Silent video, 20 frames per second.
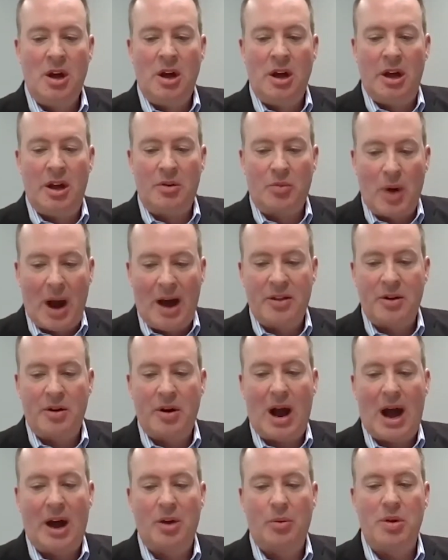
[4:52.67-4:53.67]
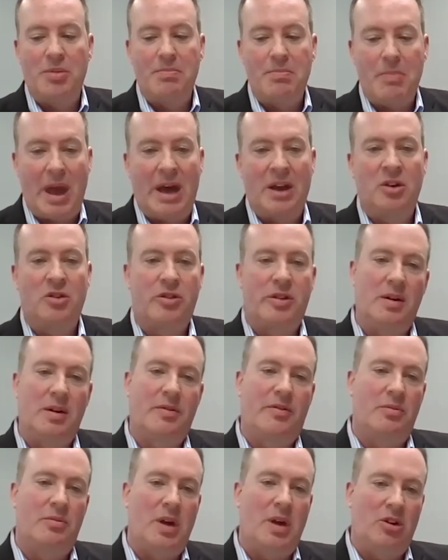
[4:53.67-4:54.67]
and rather how do we manage the
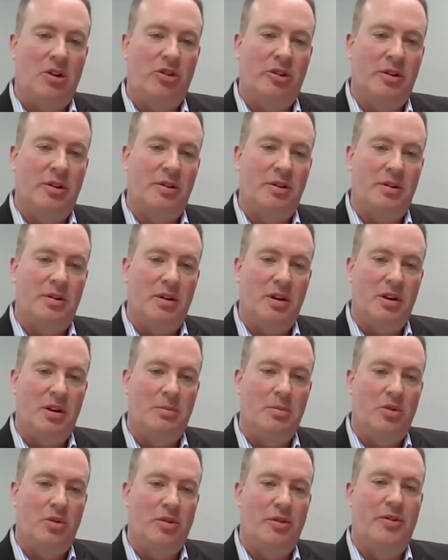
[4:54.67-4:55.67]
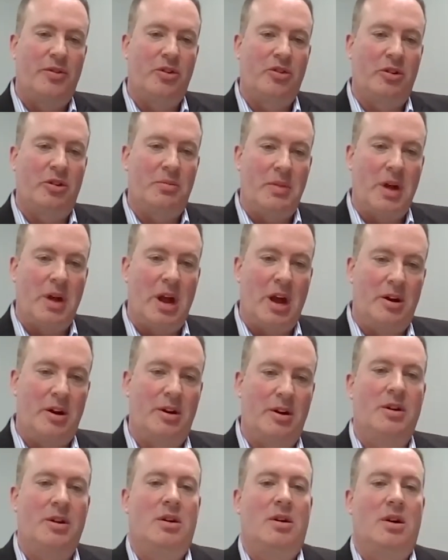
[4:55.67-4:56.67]
information in the most efficient manner
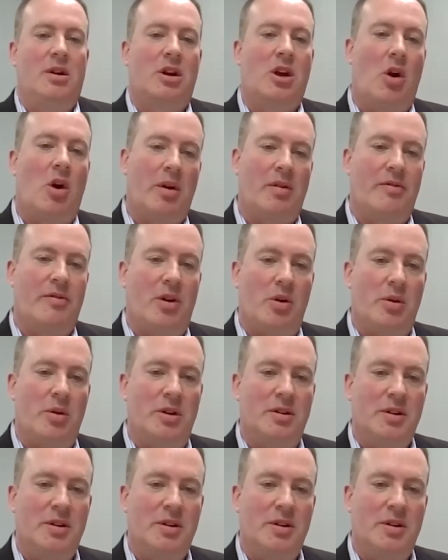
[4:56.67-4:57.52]
going forward.